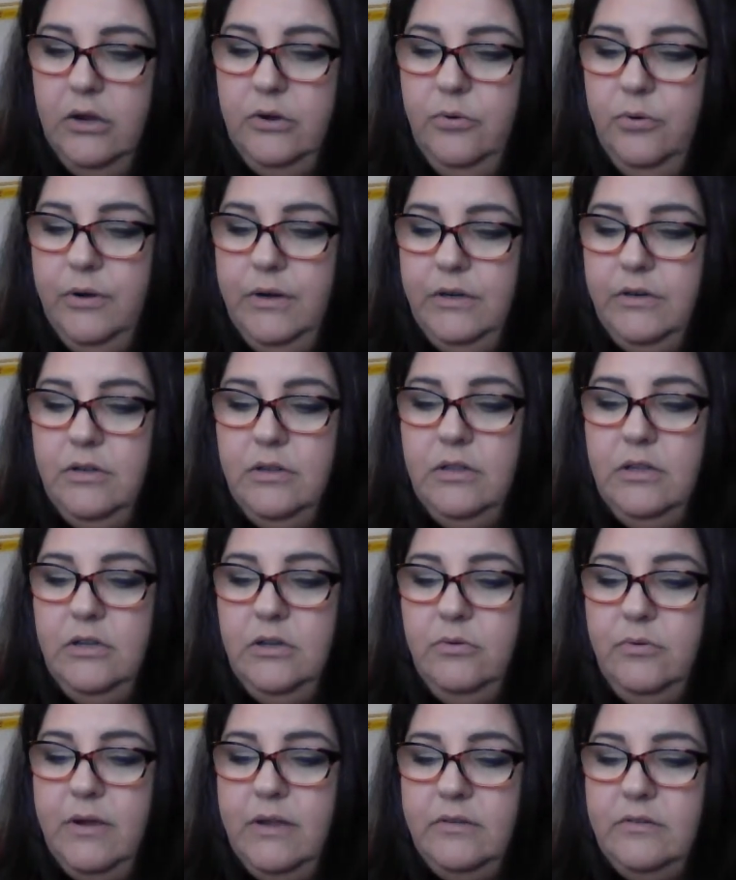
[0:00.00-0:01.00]
According to the
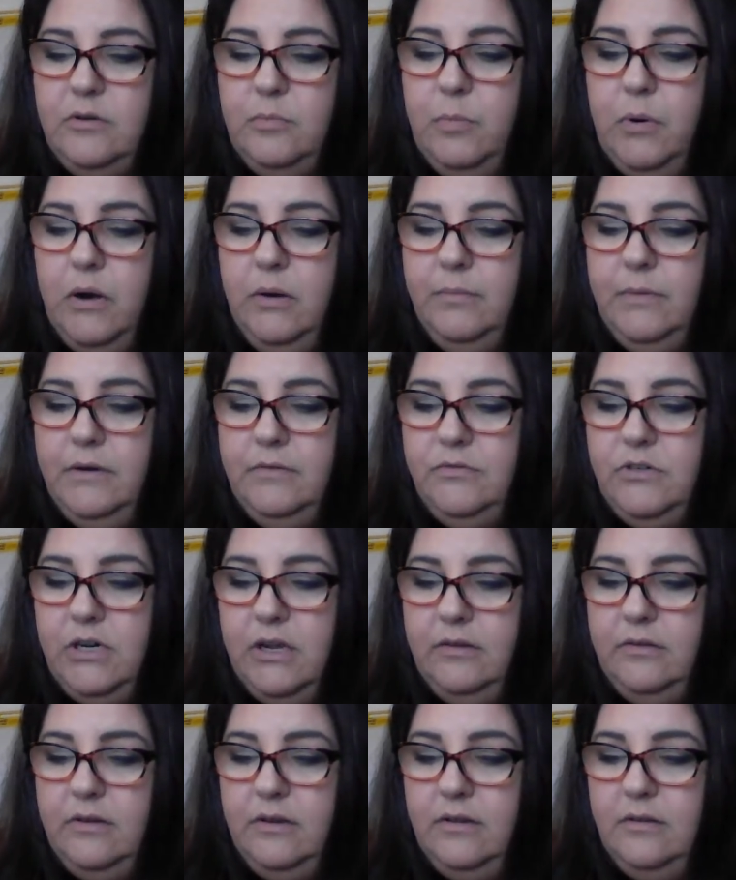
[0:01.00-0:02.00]
U.S. Department of
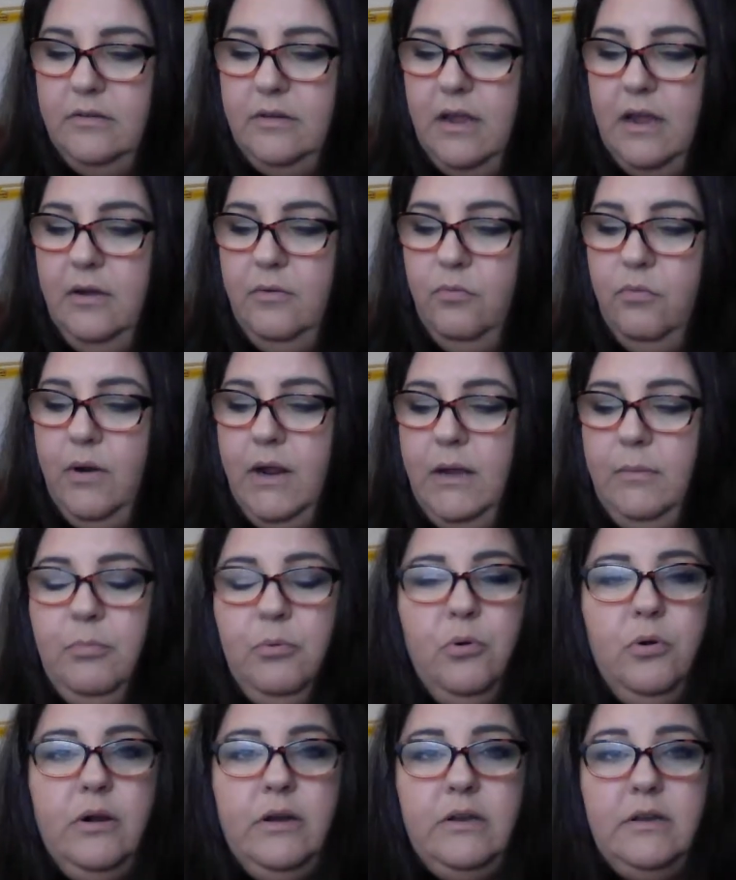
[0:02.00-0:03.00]
Justice, a
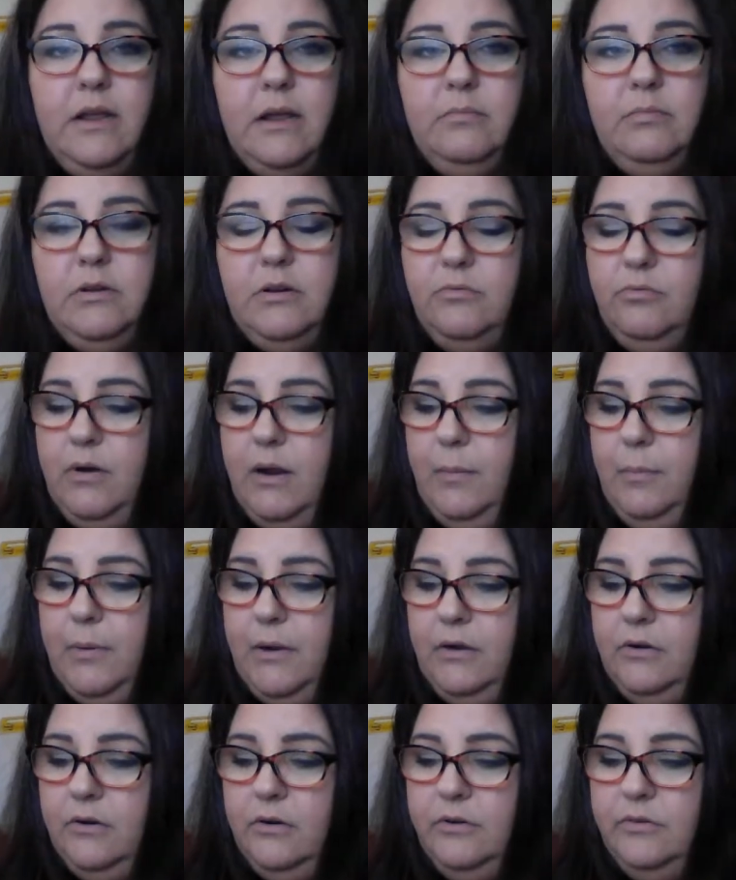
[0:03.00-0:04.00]
rape or attempted rape
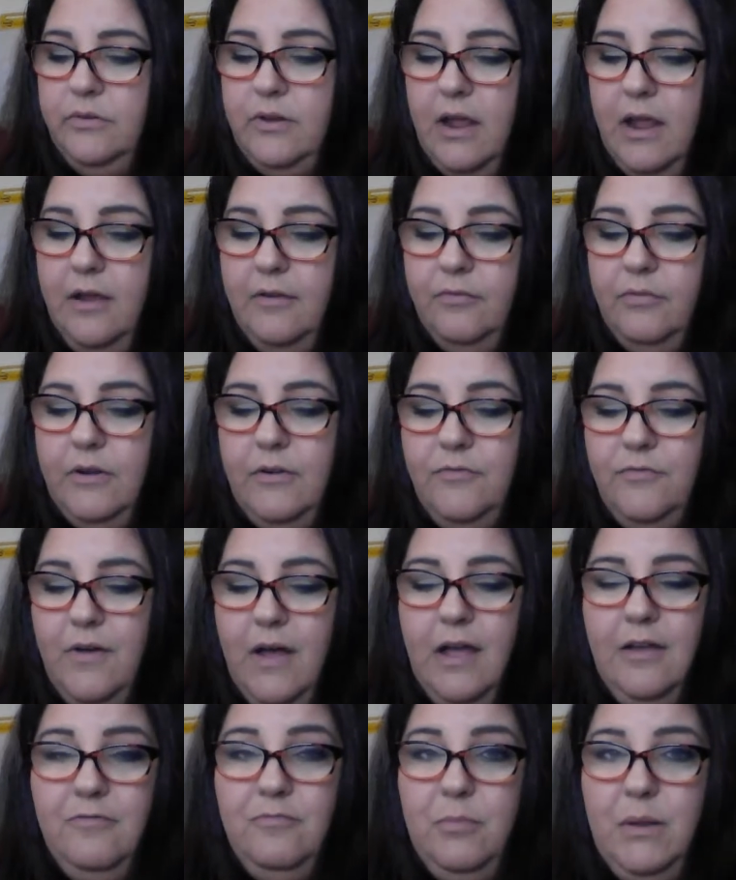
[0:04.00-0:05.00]
occurs every
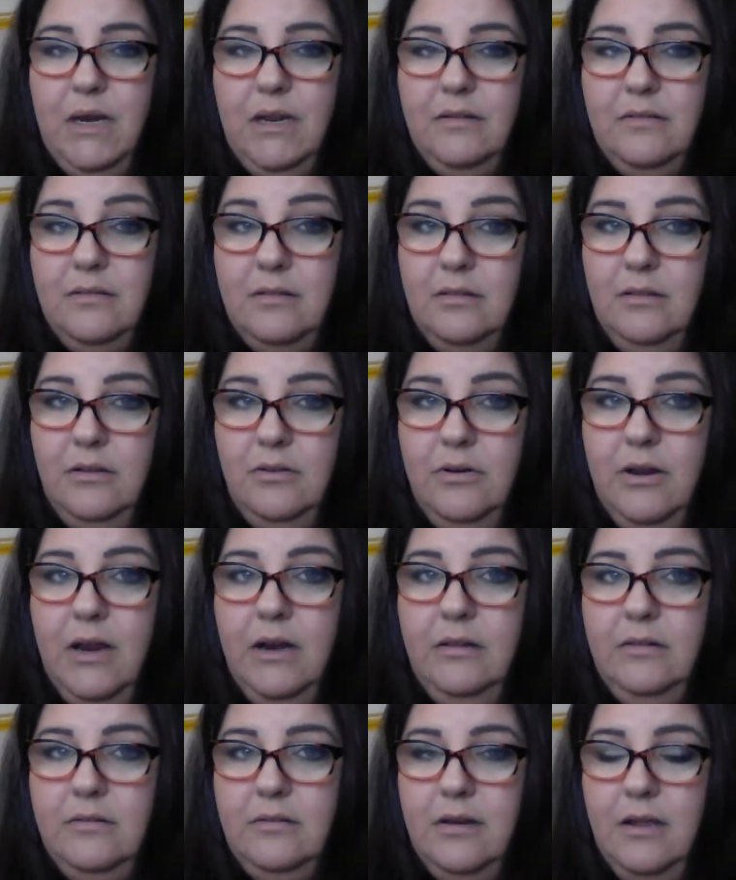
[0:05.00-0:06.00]
5 minutes in the
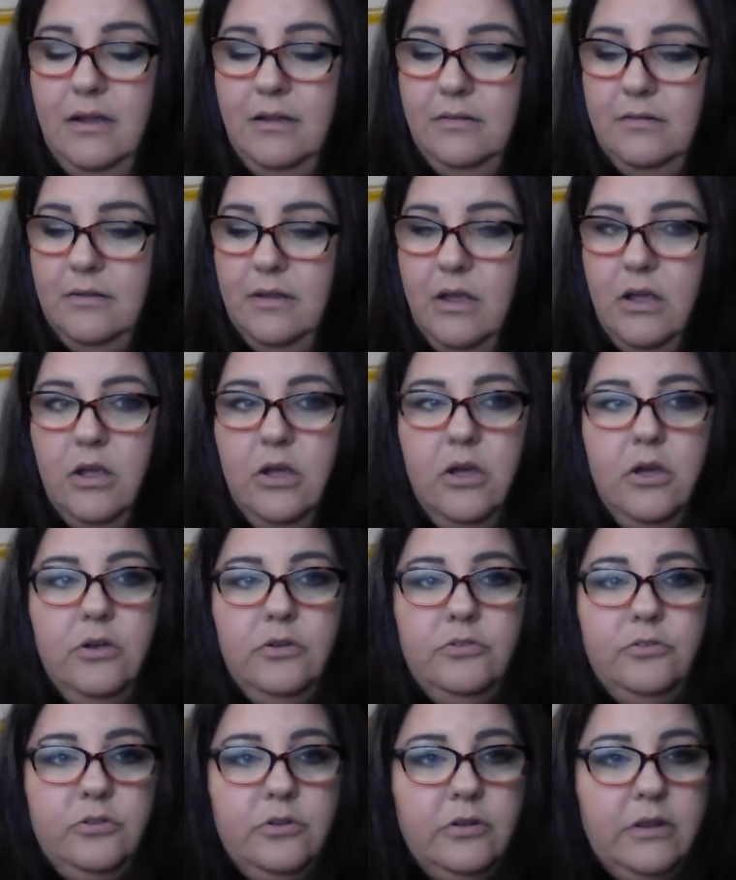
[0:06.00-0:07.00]
United States.
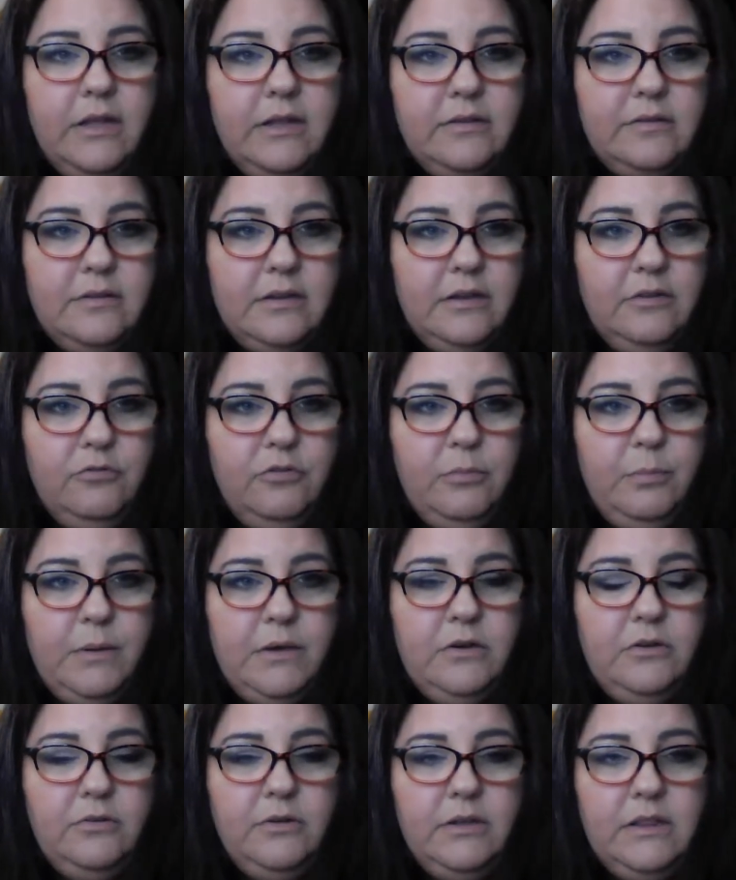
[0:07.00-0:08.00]
So let's see, we've
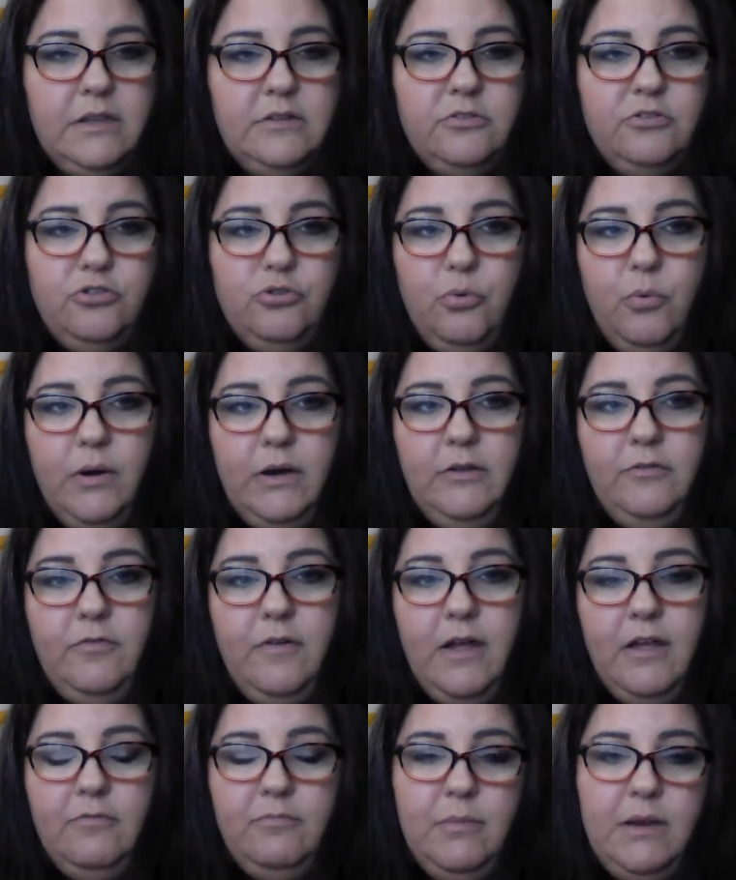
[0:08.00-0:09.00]
been doing this
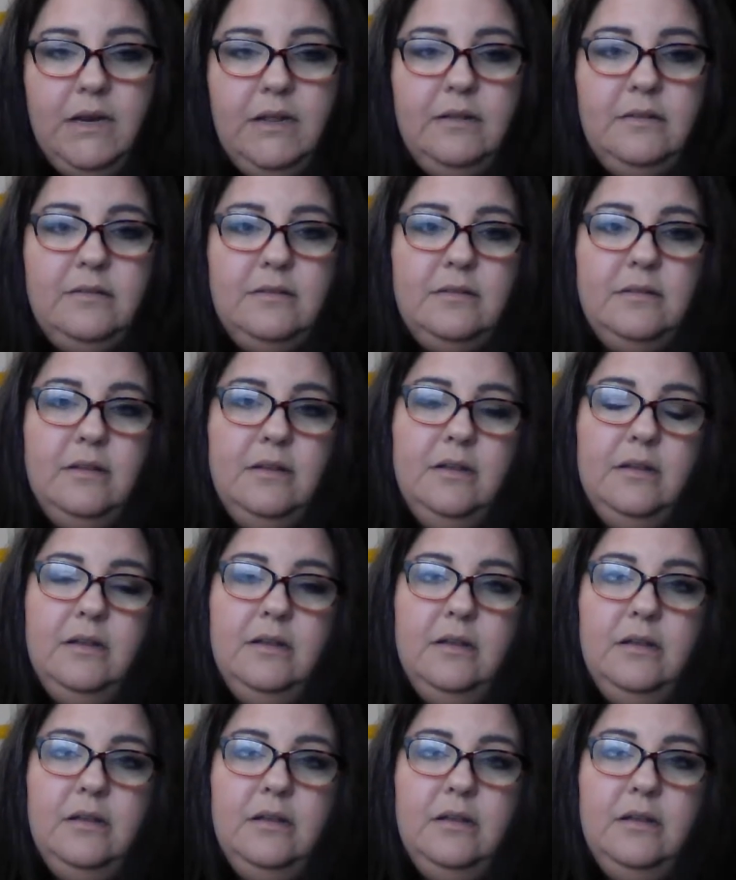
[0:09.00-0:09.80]
25 minutes.